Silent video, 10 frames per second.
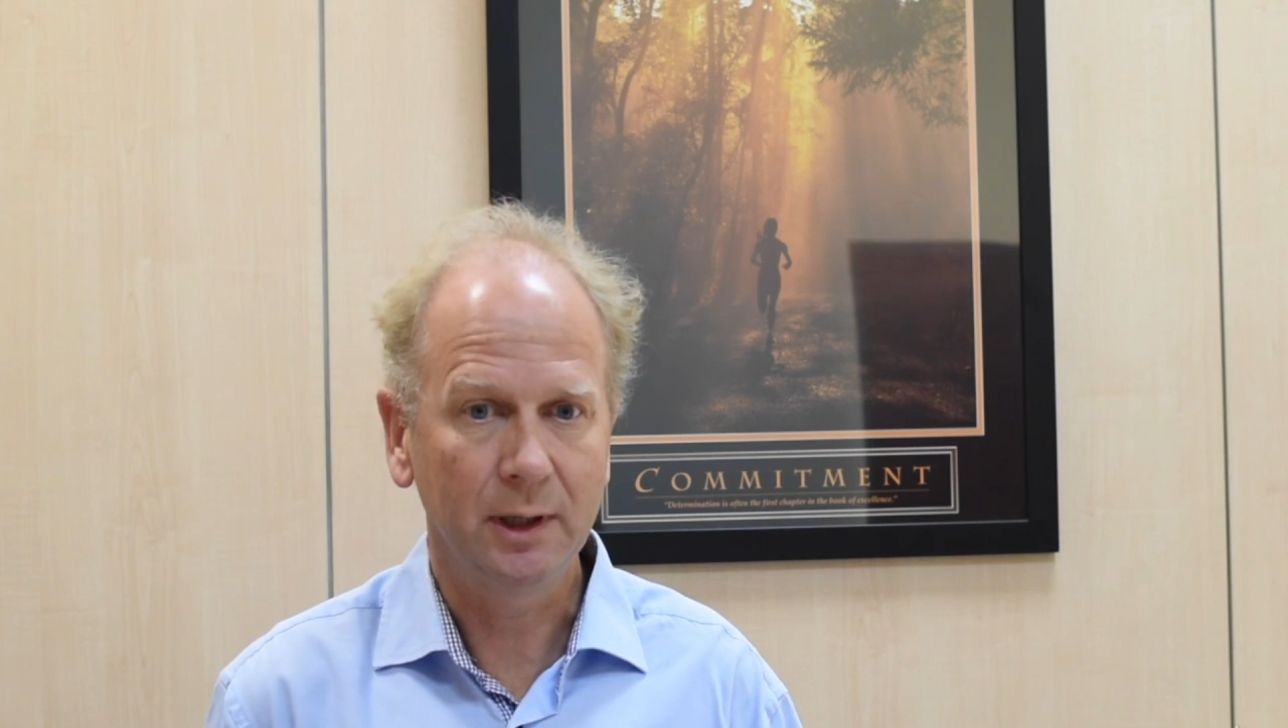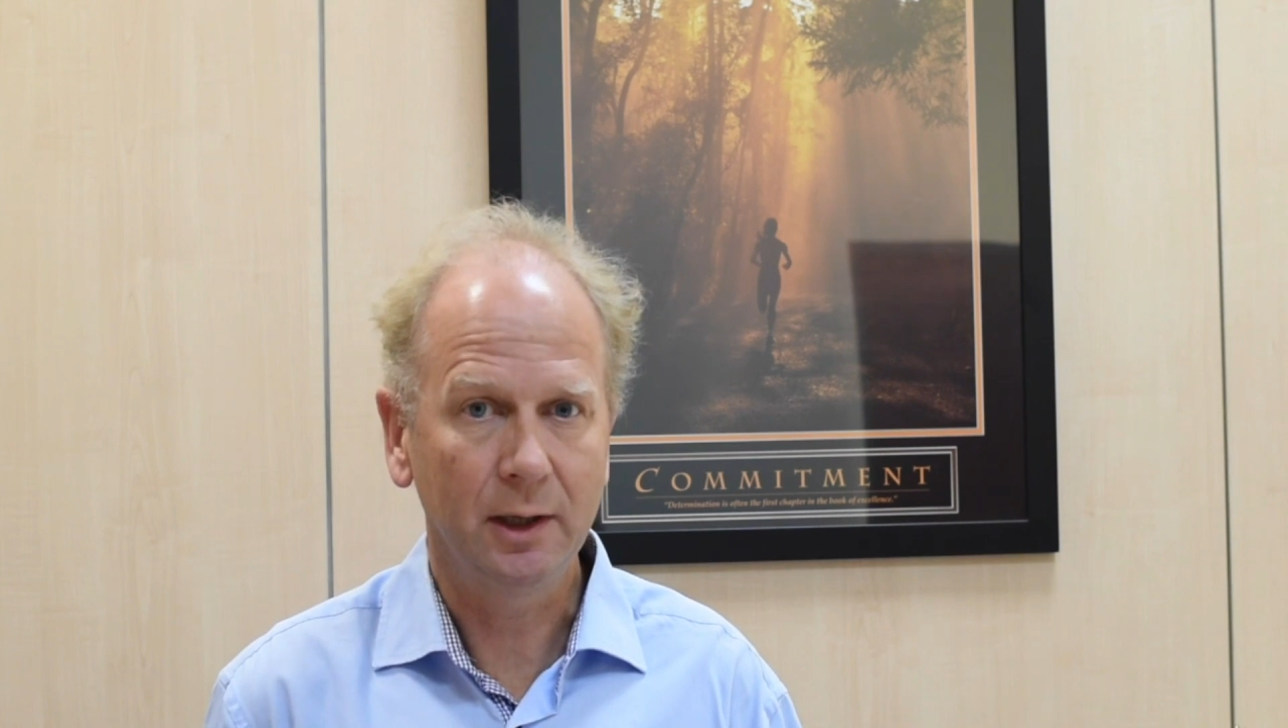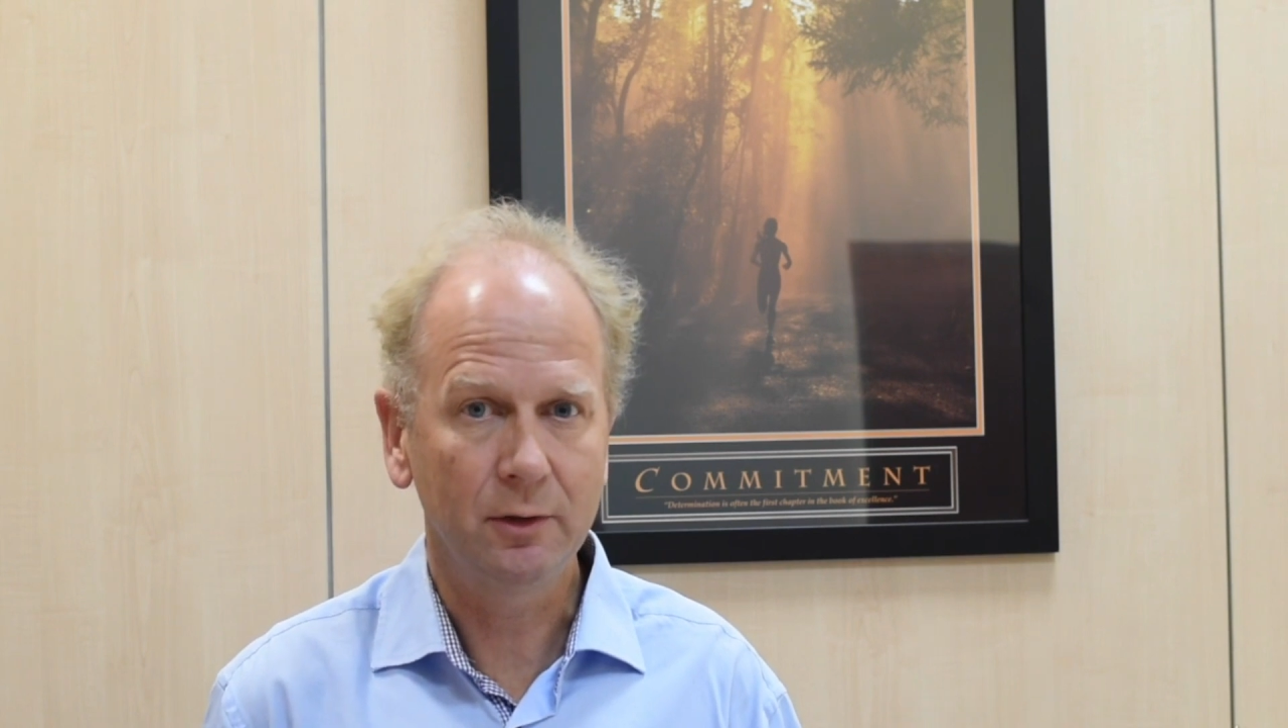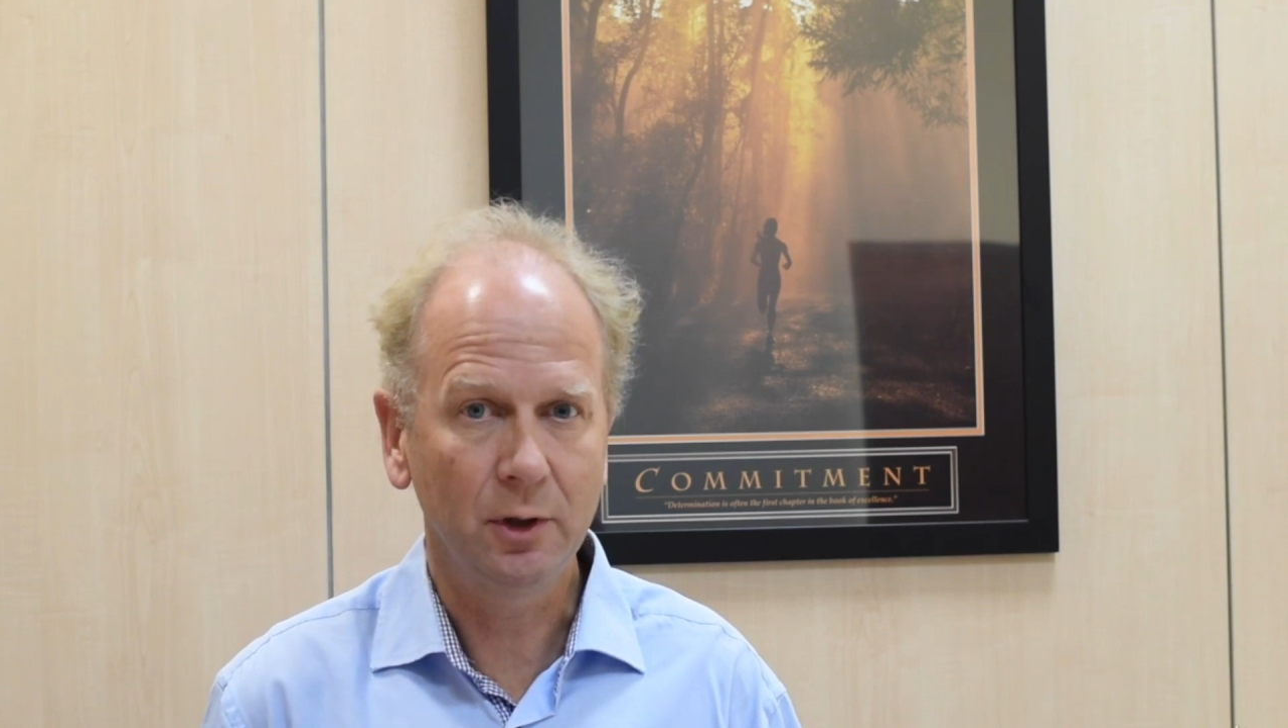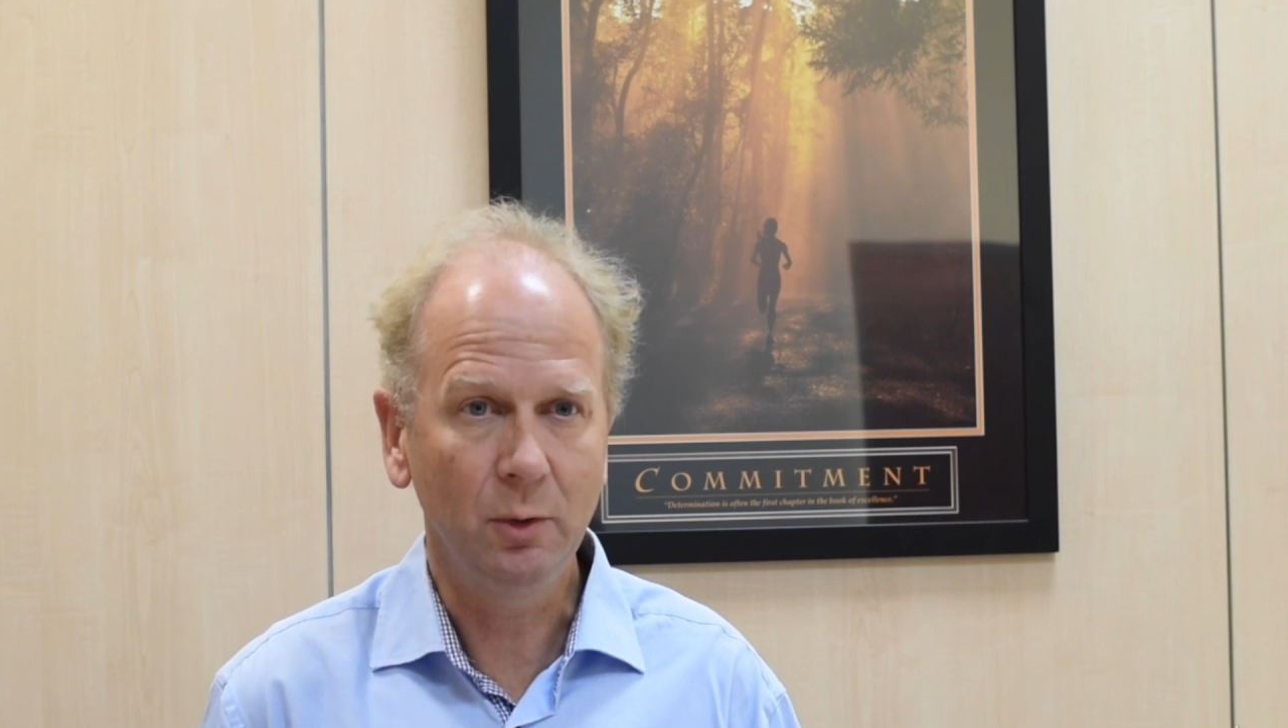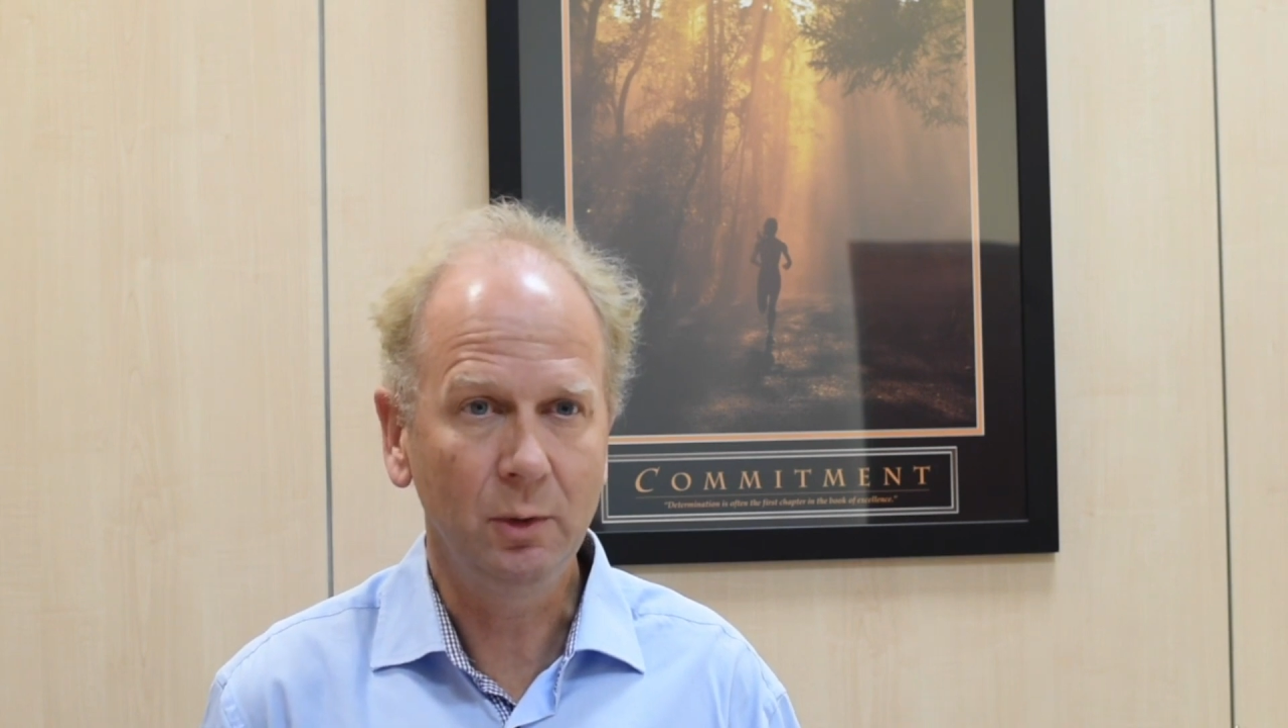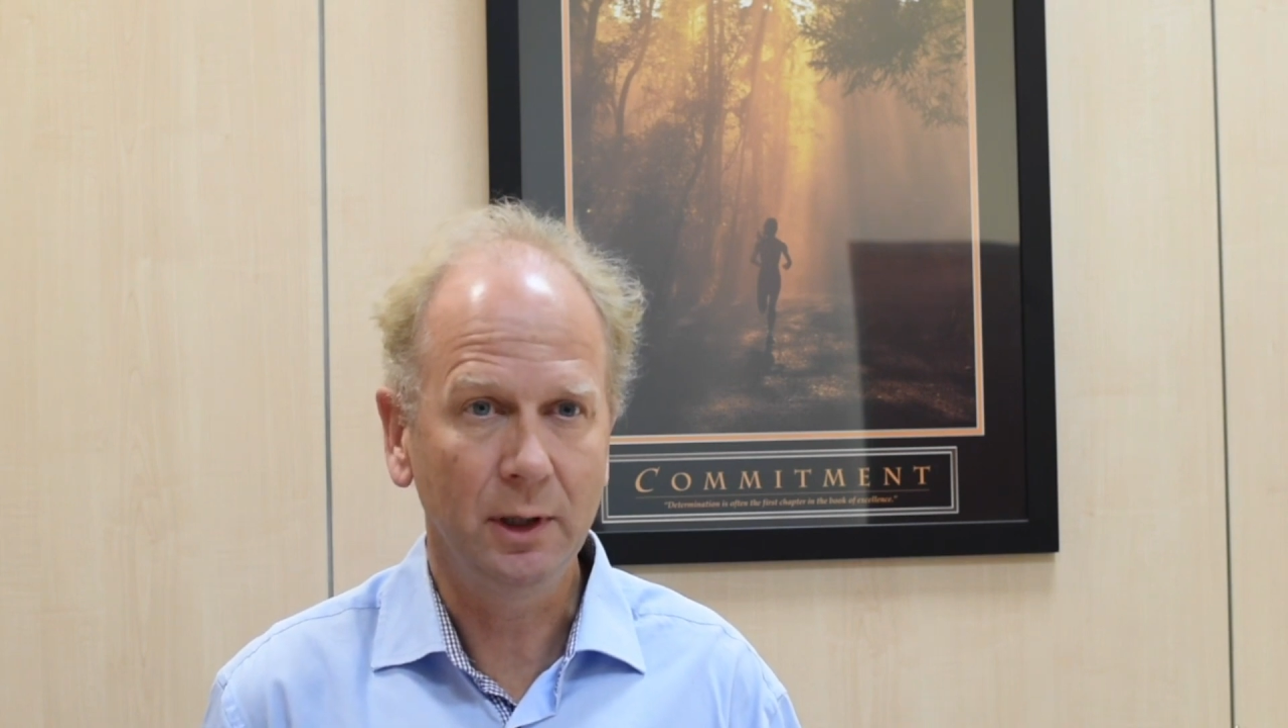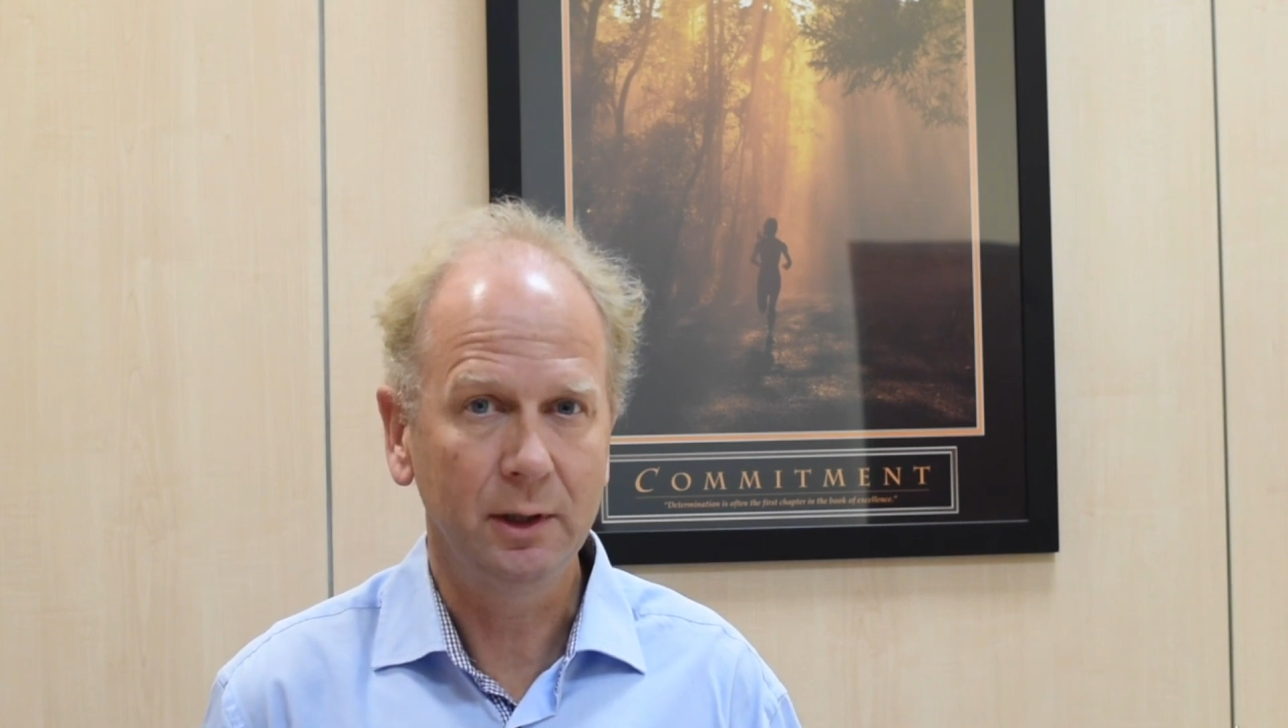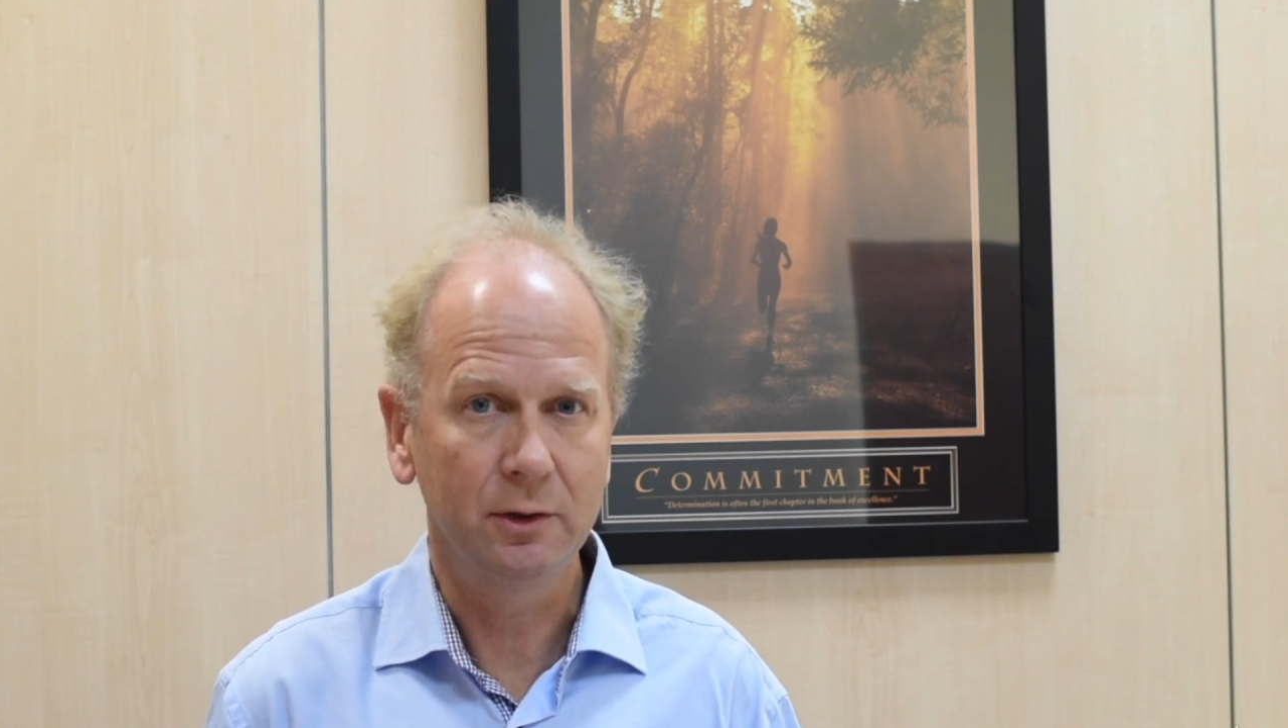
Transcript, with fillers: with that role and